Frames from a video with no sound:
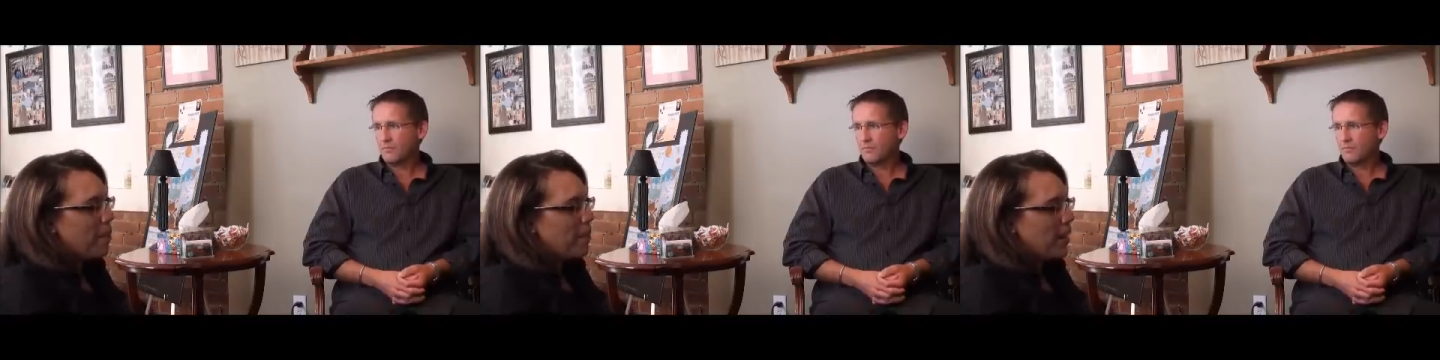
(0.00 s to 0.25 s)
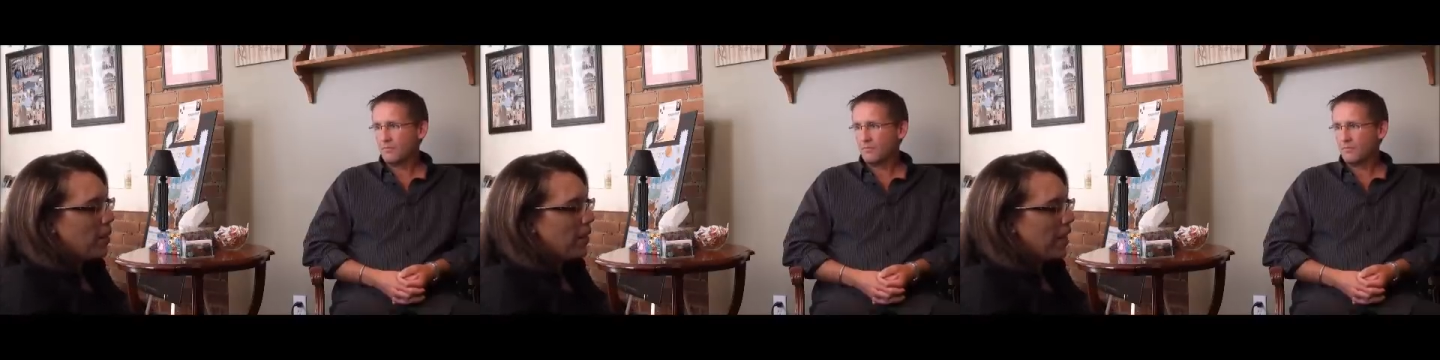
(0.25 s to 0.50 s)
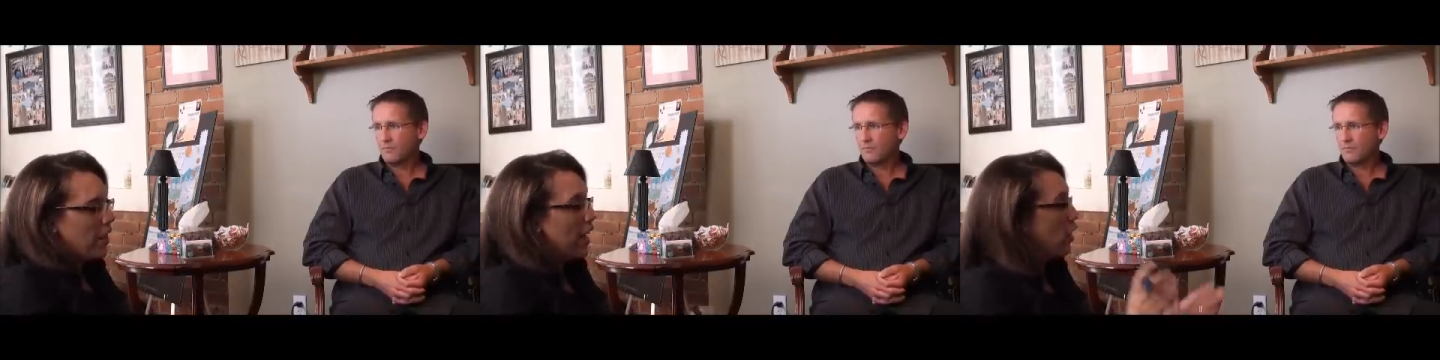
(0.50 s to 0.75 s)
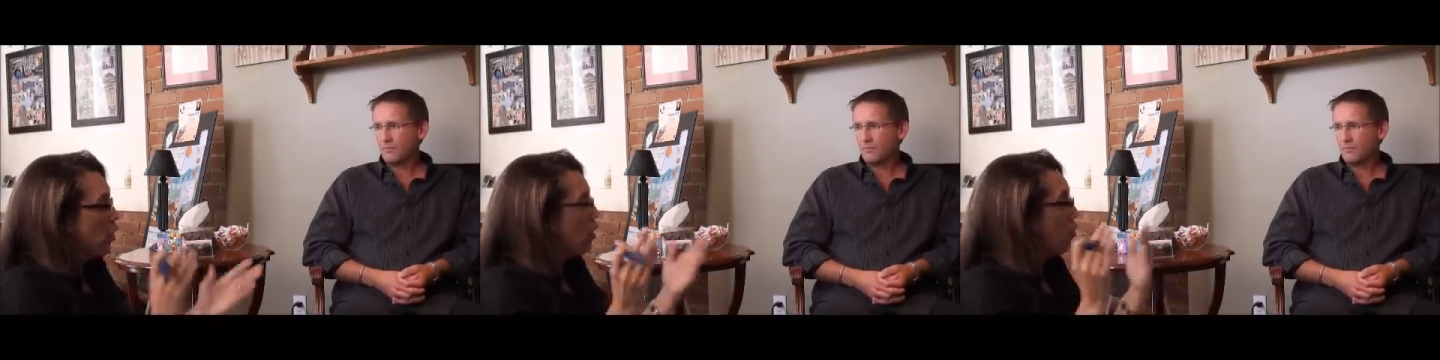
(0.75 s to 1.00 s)

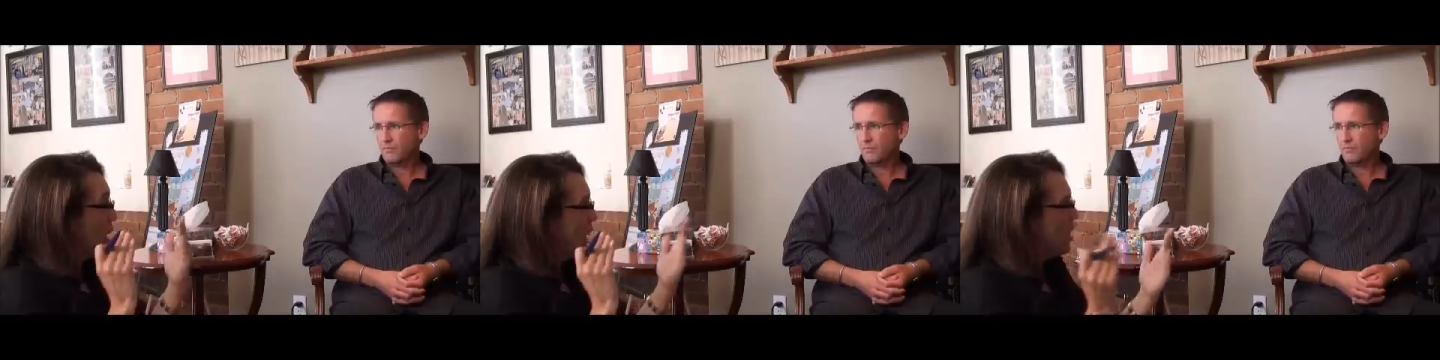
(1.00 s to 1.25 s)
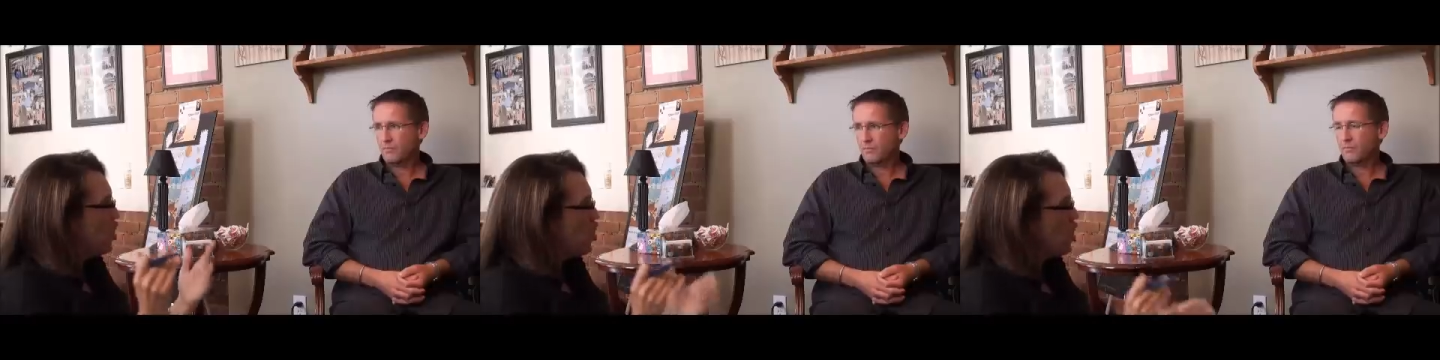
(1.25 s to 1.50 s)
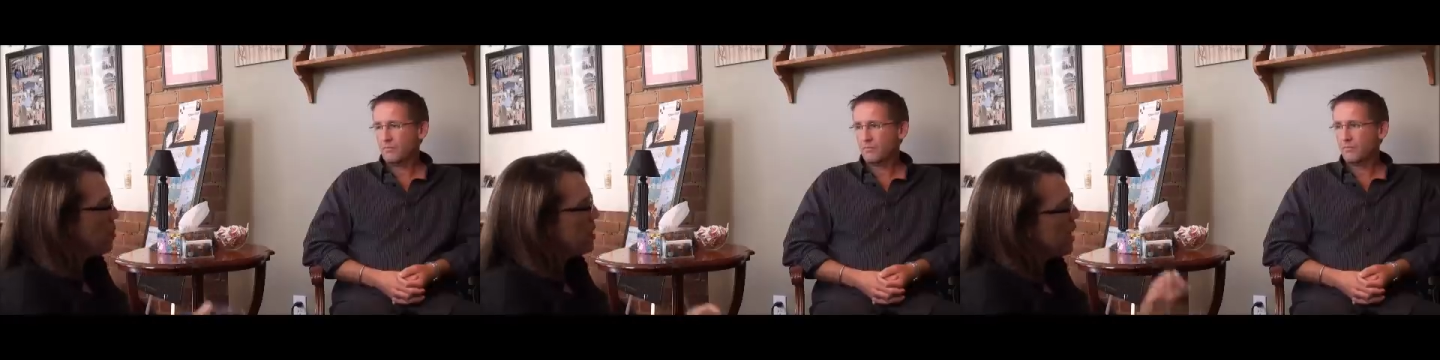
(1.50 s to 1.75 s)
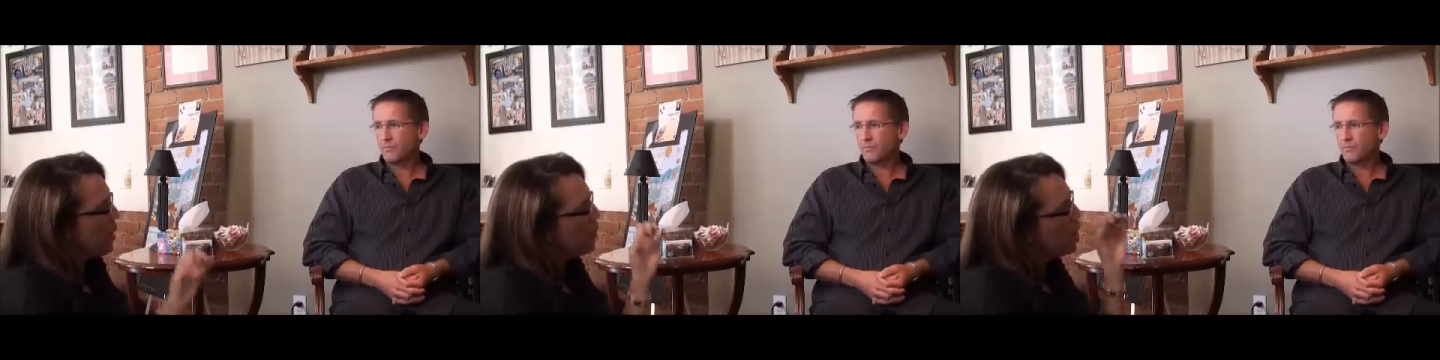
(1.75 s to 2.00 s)
Speaker 1: They knew the relationship
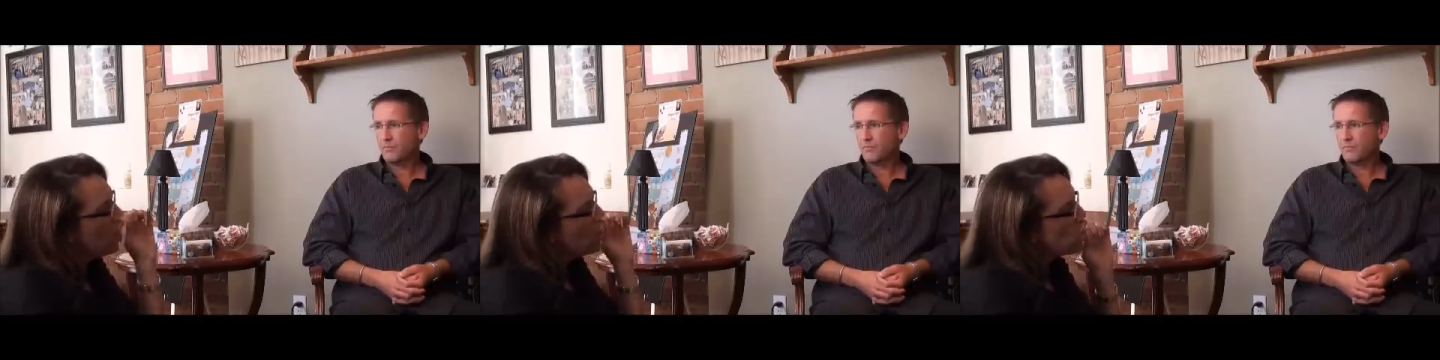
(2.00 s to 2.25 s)
to them.